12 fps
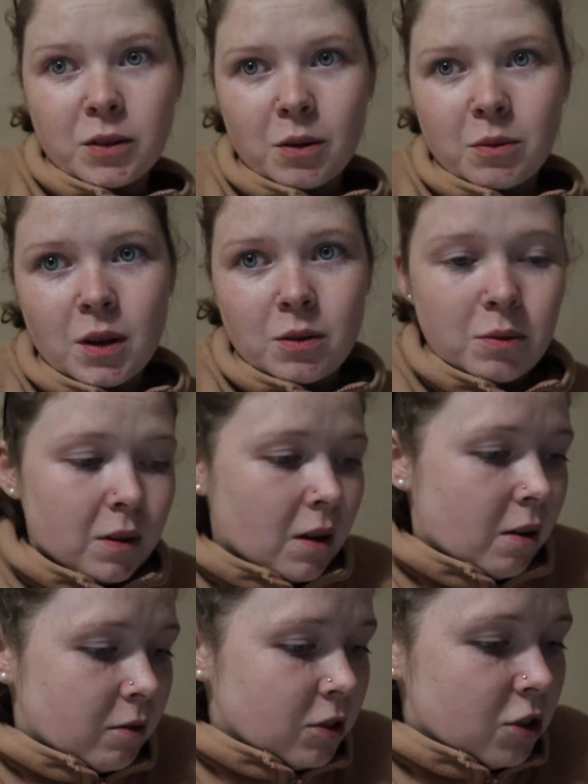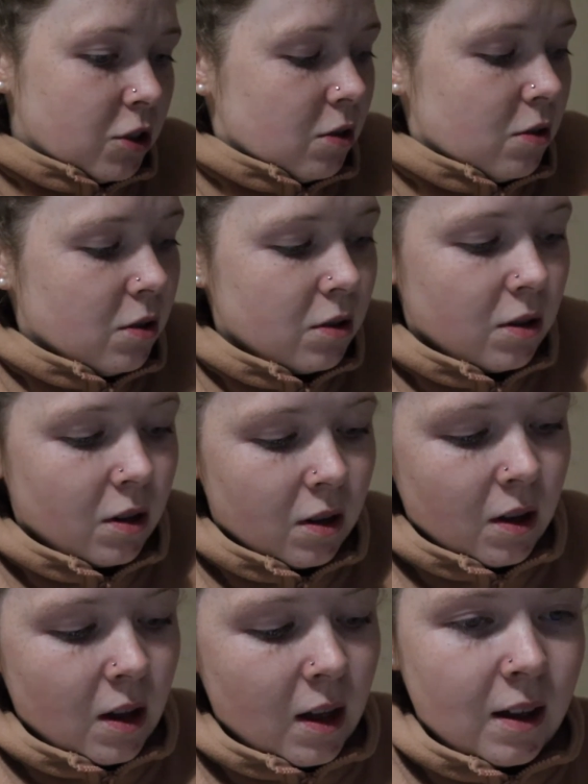also obsessed with orange juice.
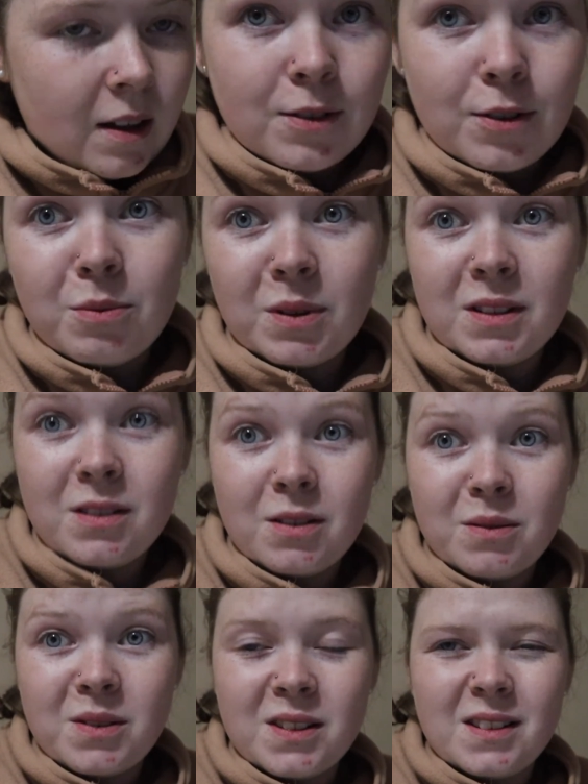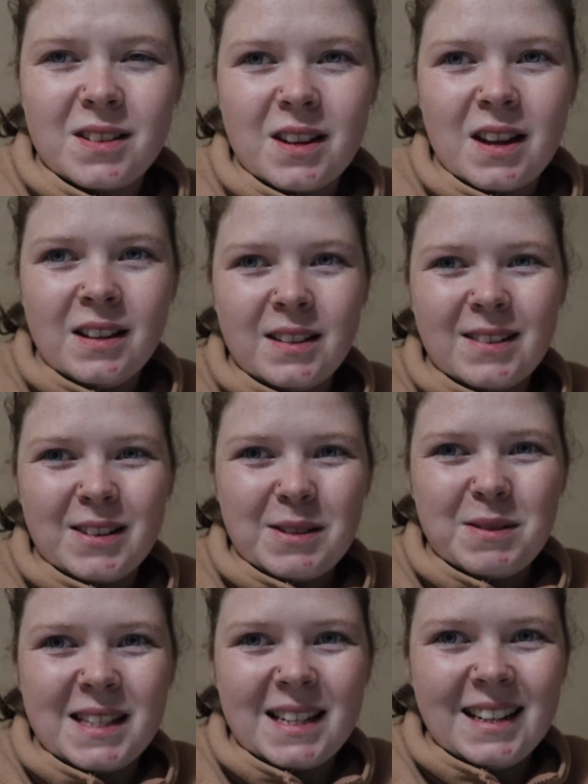And so I bought this cup because it's
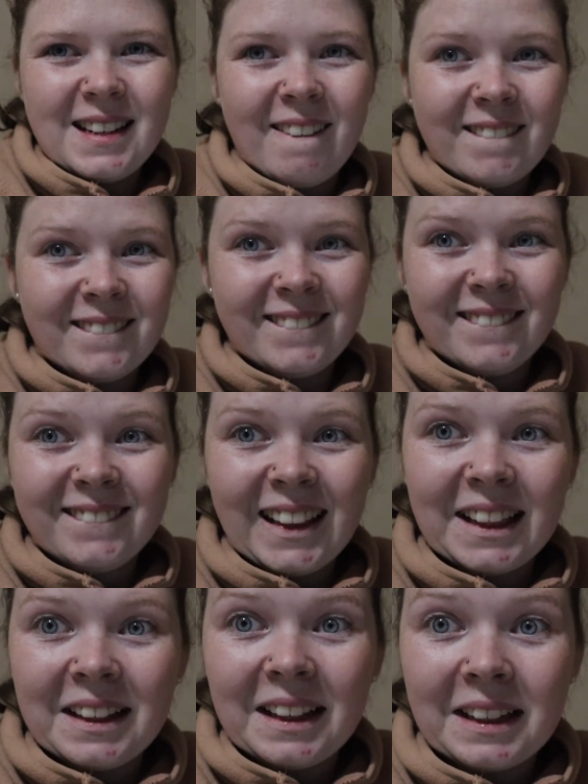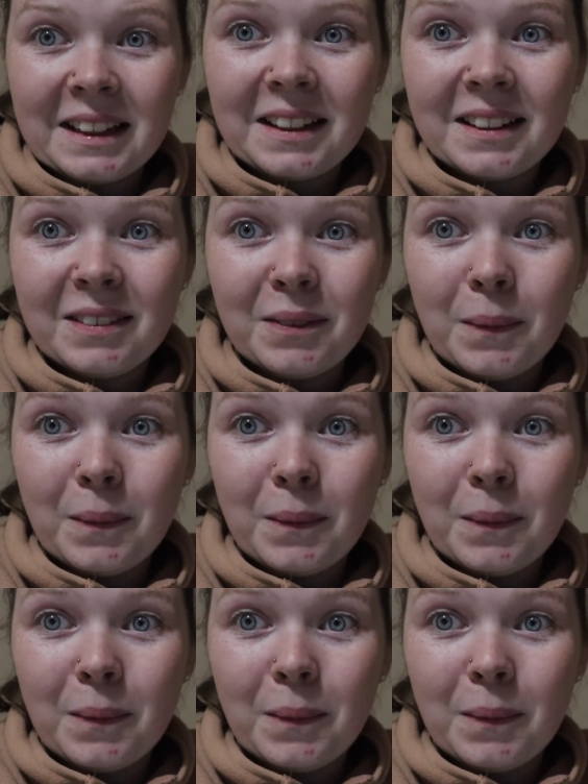Christmassy. Like,